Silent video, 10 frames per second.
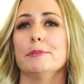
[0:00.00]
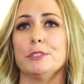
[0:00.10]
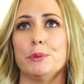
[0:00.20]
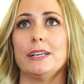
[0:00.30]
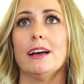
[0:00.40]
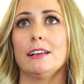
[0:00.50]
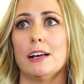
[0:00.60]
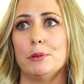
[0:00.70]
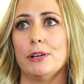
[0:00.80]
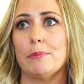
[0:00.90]
So we got a
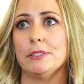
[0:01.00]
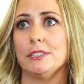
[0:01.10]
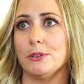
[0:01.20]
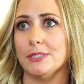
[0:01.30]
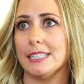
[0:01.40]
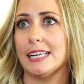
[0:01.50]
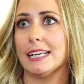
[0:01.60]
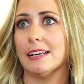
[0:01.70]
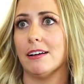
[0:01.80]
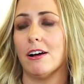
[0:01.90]
couple episodes
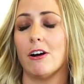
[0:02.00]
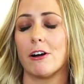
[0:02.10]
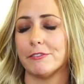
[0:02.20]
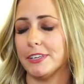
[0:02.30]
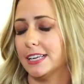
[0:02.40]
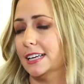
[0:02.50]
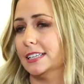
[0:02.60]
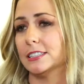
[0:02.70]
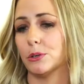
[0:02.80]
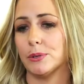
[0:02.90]
in. Harvey
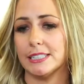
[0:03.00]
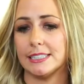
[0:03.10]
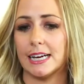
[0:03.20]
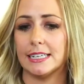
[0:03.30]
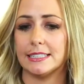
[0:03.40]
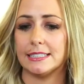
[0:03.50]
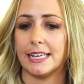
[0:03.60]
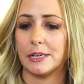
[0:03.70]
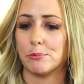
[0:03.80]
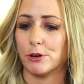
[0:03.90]
hit, so we decided to
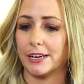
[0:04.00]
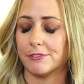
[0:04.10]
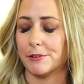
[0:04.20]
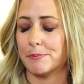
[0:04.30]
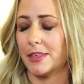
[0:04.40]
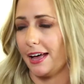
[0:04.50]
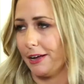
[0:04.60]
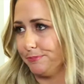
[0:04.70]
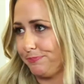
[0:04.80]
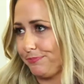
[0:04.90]
take a break from
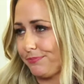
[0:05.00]
that.